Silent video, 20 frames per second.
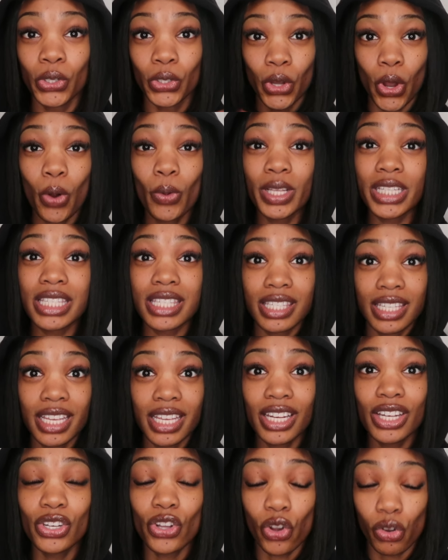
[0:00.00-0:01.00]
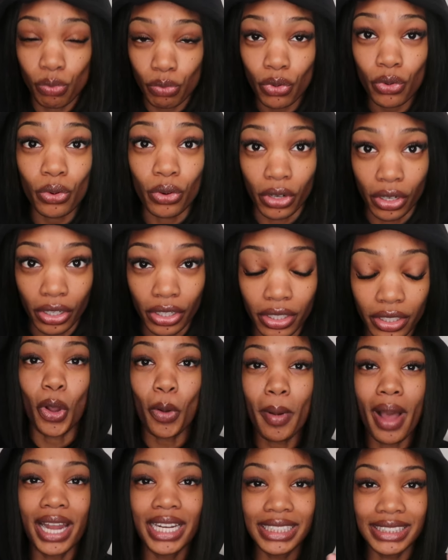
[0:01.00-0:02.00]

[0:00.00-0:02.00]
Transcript: Go and sin no more. Nobody